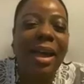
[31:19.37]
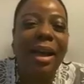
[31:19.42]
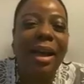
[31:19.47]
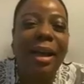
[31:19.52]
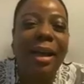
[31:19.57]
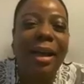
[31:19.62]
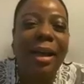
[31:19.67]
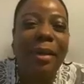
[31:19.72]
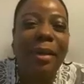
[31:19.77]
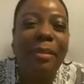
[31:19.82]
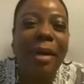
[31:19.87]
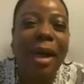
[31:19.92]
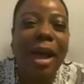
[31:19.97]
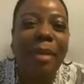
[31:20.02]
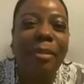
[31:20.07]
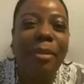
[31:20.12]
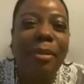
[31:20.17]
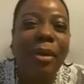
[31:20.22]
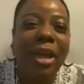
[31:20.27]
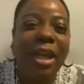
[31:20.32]

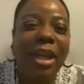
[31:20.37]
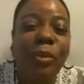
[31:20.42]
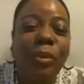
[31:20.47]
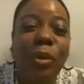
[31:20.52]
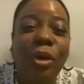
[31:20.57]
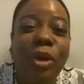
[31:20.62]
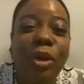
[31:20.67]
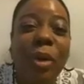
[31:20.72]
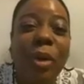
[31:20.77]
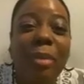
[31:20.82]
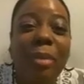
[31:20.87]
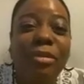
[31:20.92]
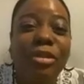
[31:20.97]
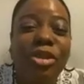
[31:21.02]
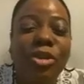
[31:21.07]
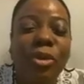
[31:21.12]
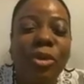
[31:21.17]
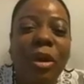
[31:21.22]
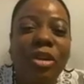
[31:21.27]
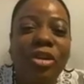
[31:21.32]
I'm in Warner
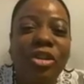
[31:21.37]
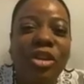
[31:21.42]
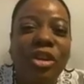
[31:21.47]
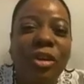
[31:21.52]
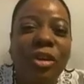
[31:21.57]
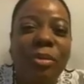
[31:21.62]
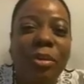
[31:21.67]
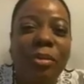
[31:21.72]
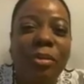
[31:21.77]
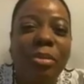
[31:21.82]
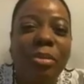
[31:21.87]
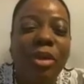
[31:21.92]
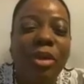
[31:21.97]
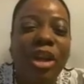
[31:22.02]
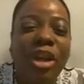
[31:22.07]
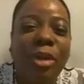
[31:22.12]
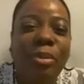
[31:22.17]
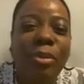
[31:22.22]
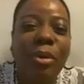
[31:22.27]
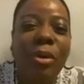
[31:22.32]
Robins, Georgia, with a
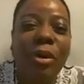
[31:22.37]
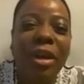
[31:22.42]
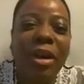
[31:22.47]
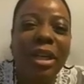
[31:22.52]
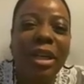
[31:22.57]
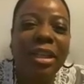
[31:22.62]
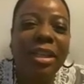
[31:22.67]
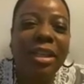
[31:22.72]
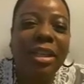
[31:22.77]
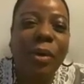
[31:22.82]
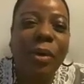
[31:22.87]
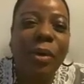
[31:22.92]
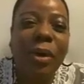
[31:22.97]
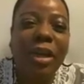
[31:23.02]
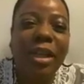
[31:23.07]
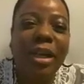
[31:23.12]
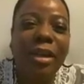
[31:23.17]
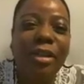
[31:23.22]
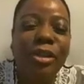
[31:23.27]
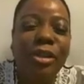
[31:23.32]
brick and mortar
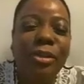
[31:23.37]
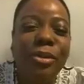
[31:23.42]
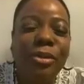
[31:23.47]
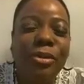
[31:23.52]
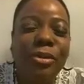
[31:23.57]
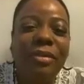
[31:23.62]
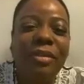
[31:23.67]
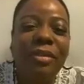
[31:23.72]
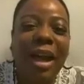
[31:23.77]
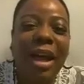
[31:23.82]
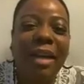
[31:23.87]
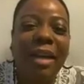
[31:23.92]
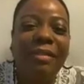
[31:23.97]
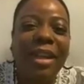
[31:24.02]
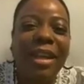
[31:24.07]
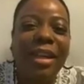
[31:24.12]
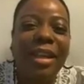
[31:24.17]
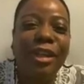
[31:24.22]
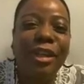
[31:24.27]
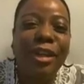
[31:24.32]
on
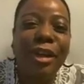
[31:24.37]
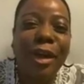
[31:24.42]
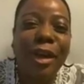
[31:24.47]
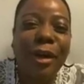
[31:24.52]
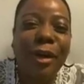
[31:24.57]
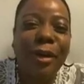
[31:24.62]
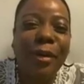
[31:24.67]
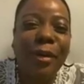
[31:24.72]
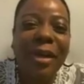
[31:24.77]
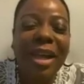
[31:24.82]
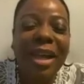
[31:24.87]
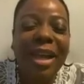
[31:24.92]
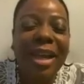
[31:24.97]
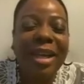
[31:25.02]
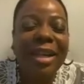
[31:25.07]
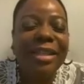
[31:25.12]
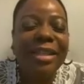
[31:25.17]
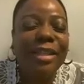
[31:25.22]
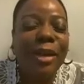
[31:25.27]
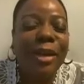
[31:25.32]
225 Ignico.
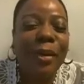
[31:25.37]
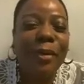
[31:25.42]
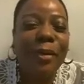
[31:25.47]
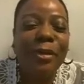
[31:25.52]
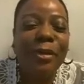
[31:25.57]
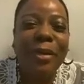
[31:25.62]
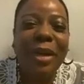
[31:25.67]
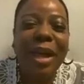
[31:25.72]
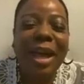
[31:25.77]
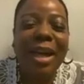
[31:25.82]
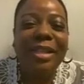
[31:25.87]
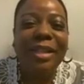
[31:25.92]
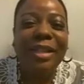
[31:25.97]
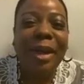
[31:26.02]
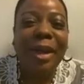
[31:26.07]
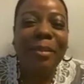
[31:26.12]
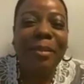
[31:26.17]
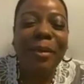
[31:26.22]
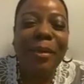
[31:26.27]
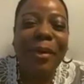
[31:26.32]
So you guys
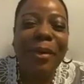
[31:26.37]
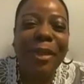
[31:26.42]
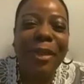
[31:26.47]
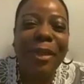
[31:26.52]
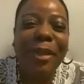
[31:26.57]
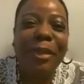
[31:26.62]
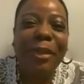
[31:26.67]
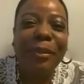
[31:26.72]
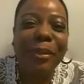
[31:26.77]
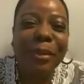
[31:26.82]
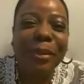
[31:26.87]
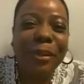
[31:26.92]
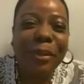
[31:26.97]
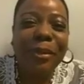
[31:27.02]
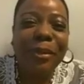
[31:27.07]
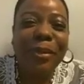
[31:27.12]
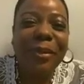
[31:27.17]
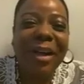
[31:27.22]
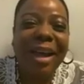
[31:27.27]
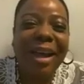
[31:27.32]
come on
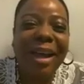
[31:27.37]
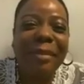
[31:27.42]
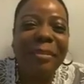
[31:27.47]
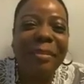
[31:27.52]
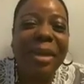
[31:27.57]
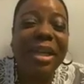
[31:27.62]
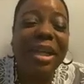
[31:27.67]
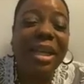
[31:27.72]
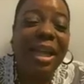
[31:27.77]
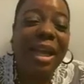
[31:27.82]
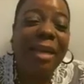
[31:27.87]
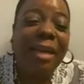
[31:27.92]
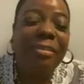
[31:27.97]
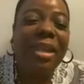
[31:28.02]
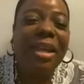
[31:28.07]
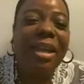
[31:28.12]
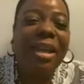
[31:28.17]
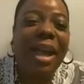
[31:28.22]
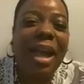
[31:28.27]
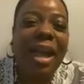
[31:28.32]
through. Again,
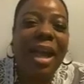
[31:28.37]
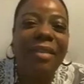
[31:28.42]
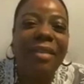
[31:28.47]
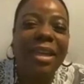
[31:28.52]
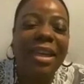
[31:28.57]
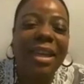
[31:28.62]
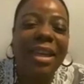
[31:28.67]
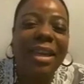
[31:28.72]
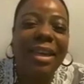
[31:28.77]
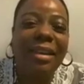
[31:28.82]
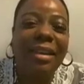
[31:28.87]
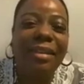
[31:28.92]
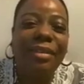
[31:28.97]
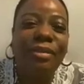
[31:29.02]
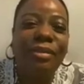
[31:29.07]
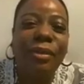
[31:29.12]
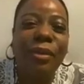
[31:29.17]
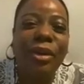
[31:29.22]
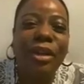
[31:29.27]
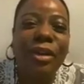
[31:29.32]
be an advocate
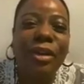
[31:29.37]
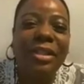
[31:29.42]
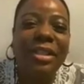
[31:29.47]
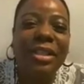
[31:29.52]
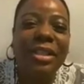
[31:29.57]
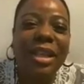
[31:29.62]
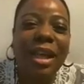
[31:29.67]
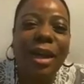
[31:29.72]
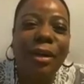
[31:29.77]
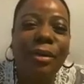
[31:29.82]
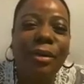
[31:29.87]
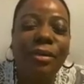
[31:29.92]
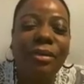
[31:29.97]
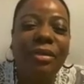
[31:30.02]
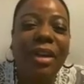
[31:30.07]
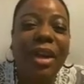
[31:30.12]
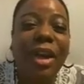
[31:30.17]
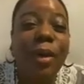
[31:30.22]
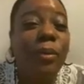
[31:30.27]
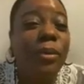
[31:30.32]
for yourself.